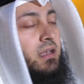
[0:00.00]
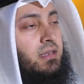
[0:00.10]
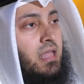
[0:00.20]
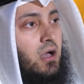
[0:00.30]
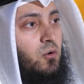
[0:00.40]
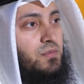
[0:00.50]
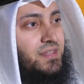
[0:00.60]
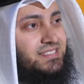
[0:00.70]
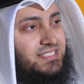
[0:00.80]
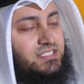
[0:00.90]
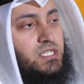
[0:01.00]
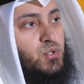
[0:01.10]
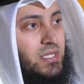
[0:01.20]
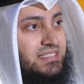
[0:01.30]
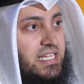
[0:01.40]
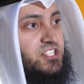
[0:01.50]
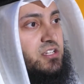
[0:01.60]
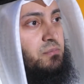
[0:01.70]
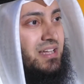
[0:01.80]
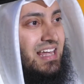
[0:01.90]
Now this is the
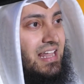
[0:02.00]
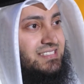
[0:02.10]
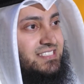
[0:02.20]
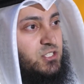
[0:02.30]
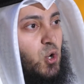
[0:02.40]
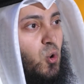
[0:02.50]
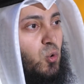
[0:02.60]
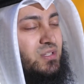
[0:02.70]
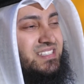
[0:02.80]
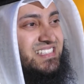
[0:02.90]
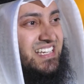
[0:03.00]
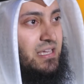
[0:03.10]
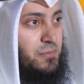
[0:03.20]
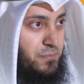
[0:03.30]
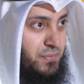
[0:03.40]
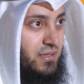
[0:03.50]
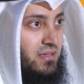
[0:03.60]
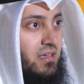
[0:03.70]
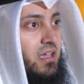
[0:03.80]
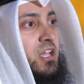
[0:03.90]
translation, but let's go deep
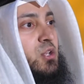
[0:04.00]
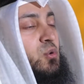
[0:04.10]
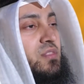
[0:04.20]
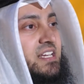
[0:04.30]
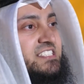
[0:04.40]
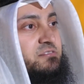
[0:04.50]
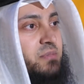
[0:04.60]
into these